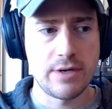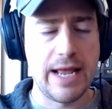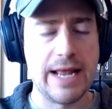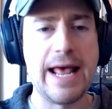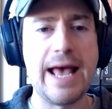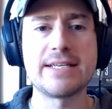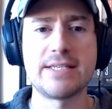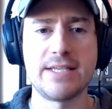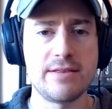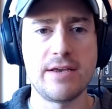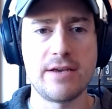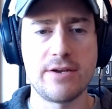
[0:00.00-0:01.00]
an
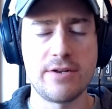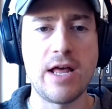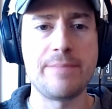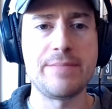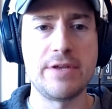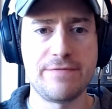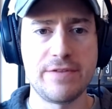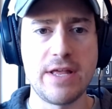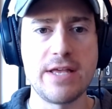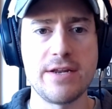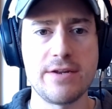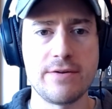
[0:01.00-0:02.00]
asset that could not be
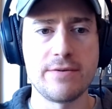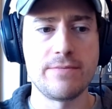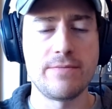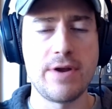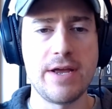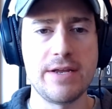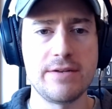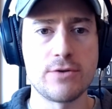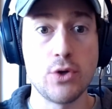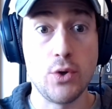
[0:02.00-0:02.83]
inflated, right?